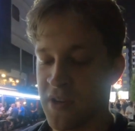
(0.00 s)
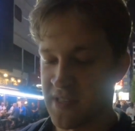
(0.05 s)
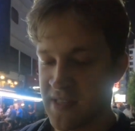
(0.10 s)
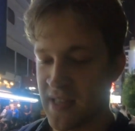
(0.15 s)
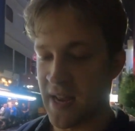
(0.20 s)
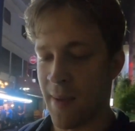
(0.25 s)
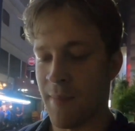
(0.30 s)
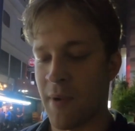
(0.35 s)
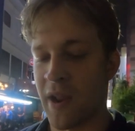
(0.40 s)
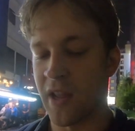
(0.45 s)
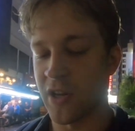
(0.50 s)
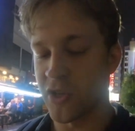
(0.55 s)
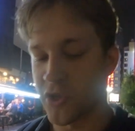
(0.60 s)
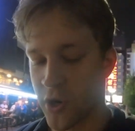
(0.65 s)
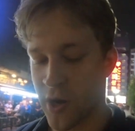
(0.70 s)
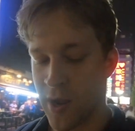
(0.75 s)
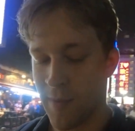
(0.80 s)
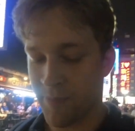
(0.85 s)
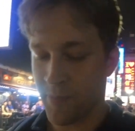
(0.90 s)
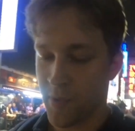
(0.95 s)
that I'm on a
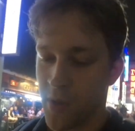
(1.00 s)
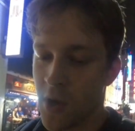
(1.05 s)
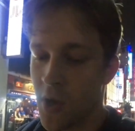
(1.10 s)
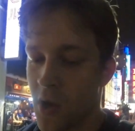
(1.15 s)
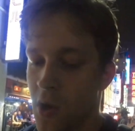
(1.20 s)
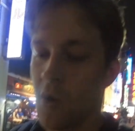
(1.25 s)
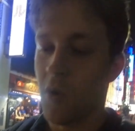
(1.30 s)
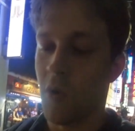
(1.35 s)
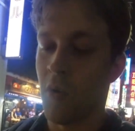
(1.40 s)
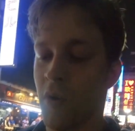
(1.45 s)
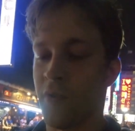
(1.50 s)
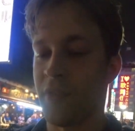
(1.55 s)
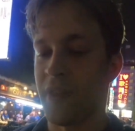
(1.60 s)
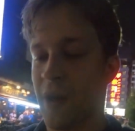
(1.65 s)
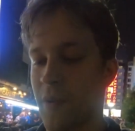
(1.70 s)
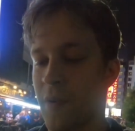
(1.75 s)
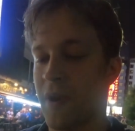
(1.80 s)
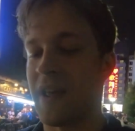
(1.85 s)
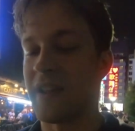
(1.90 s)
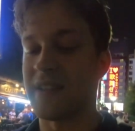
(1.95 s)
trip, or that I
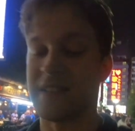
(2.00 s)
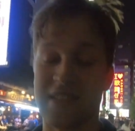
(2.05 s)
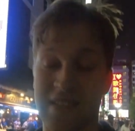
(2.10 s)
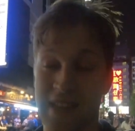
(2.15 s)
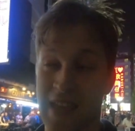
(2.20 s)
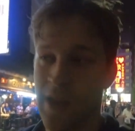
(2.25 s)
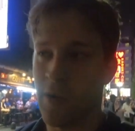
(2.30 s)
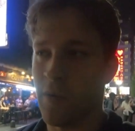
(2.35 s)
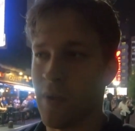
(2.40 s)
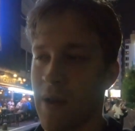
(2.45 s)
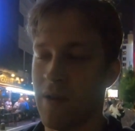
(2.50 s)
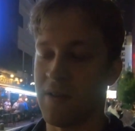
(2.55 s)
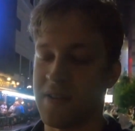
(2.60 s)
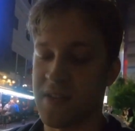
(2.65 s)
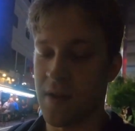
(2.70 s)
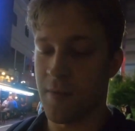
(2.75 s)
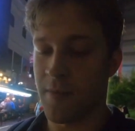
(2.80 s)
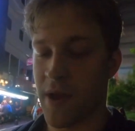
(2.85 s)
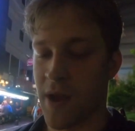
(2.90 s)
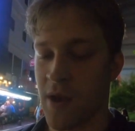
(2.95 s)
went out of state when I was in
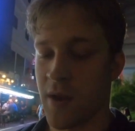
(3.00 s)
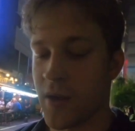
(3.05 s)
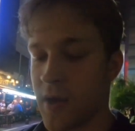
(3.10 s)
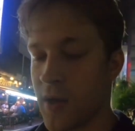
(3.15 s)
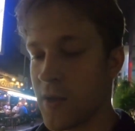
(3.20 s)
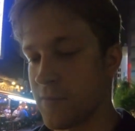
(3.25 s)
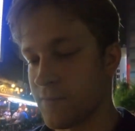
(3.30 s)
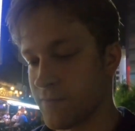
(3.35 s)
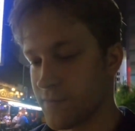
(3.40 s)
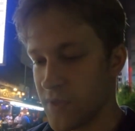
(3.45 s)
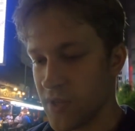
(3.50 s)
America,